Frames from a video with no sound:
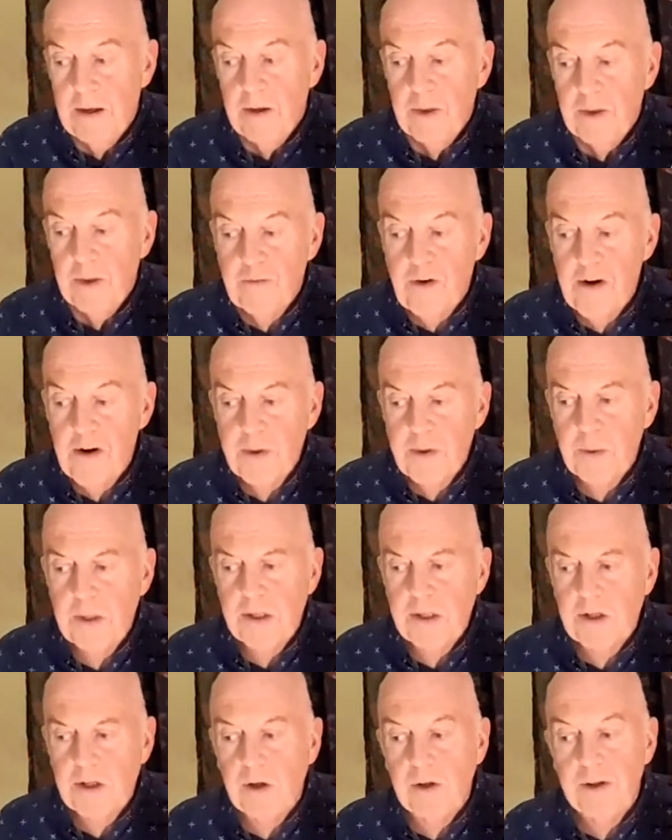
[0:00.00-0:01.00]
The first one is
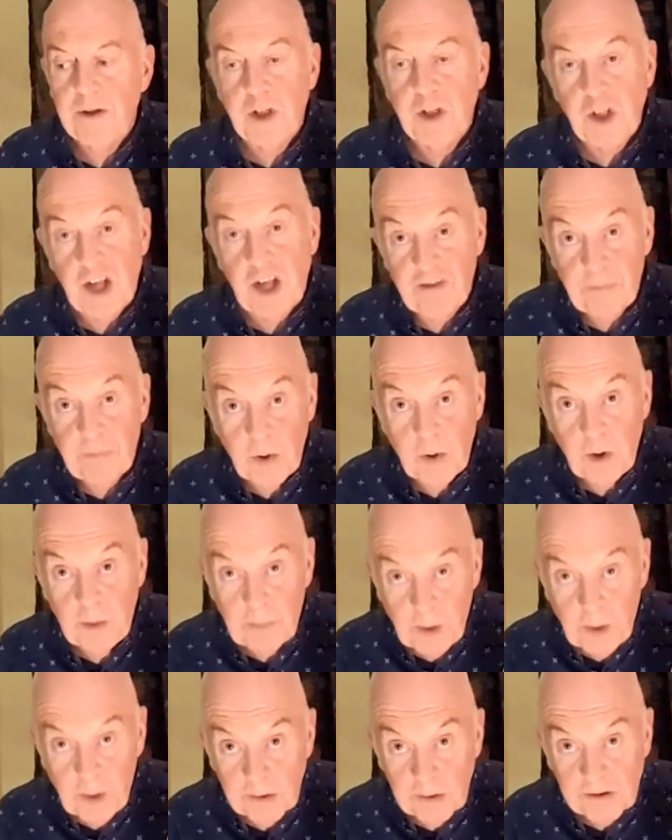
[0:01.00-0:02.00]
called the Chaffpool
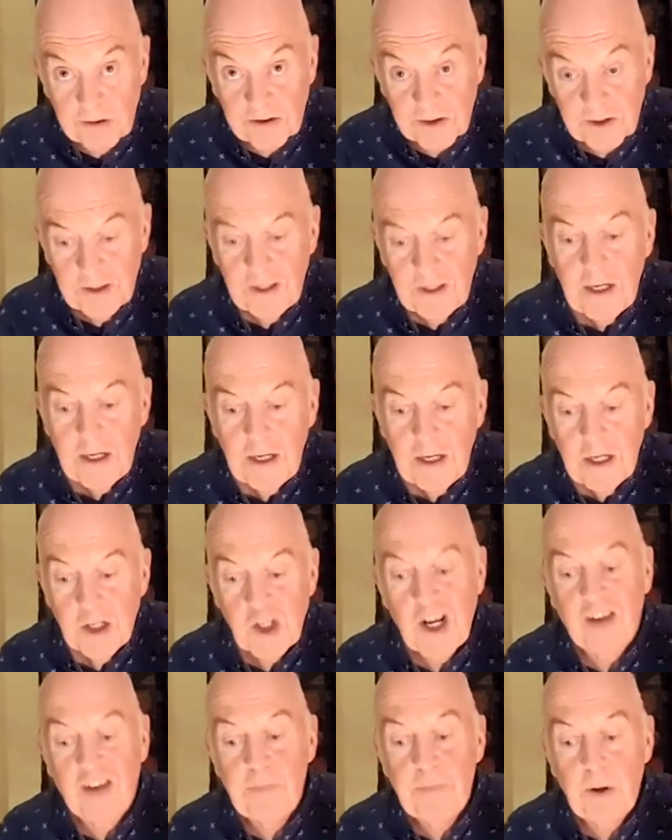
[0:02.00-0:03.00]
Post.
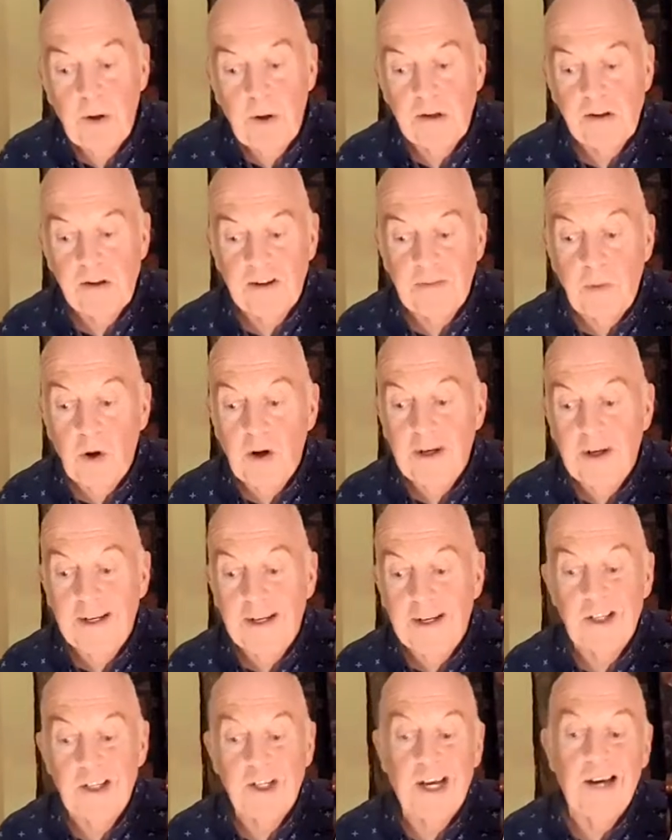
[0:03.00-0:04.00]
Chaffpool is a small
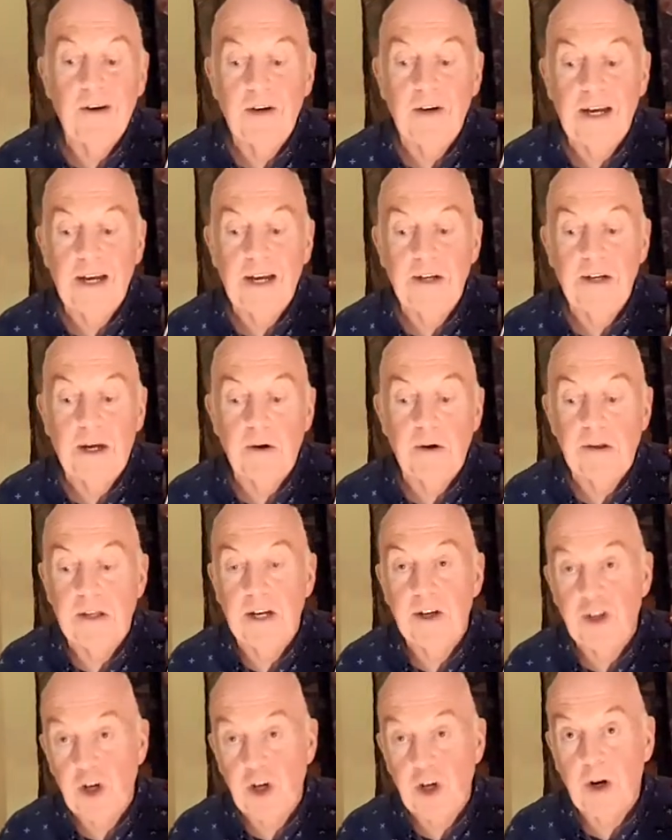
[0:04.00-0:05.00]
little townland outside
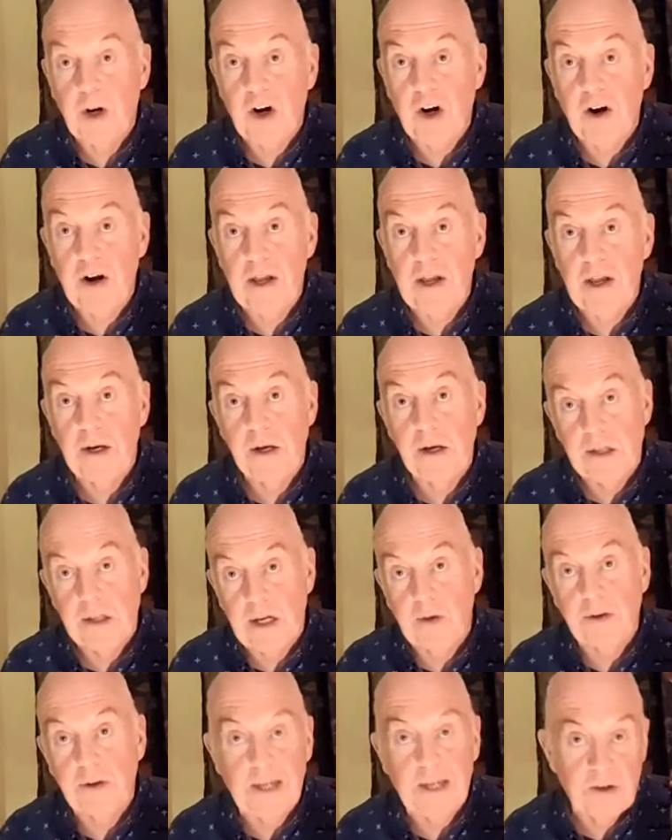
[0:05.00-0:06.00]
Tubbercurry in
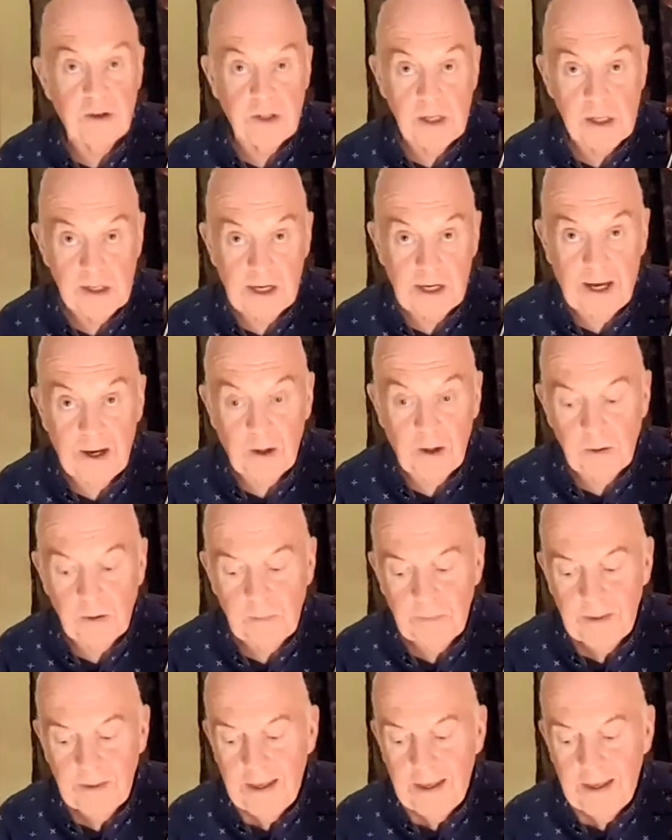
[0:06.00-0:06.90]
South County Sligo.